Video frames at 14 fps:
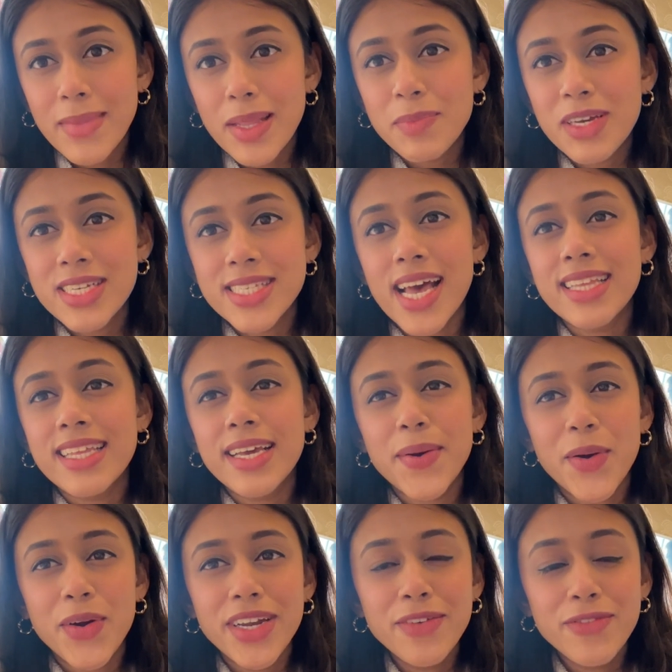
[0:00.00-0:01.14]
because I think I
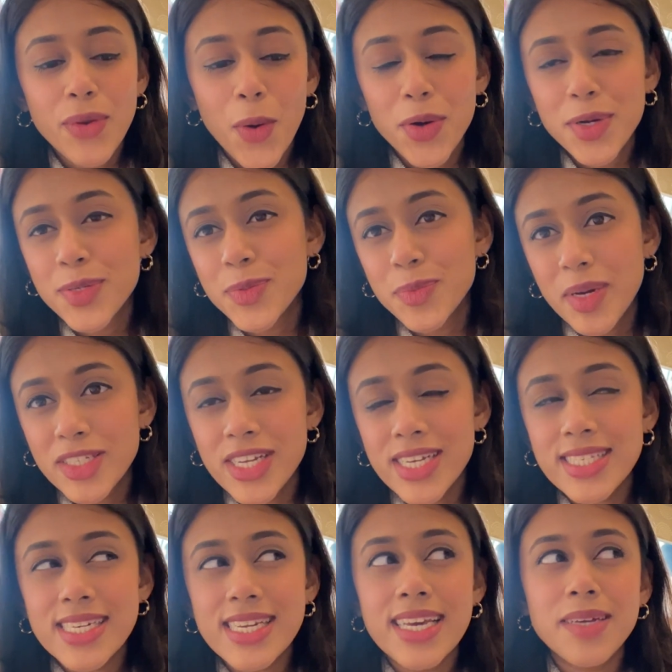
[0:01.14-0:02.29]
already vlogged too much
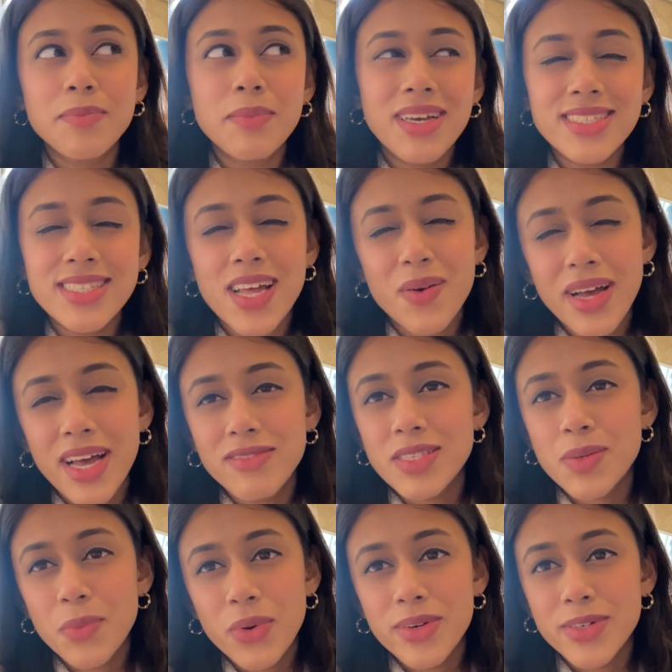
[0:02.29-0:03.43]
yesterday, and plus now I have
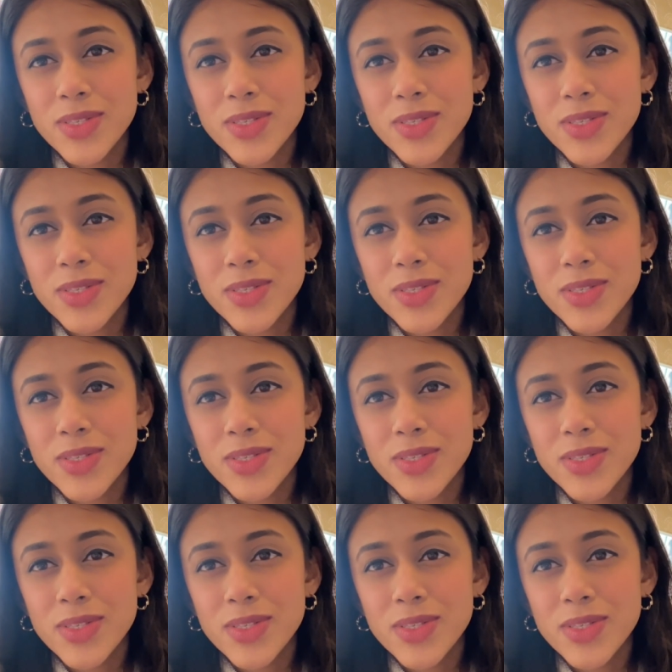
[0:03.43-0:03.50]
some work,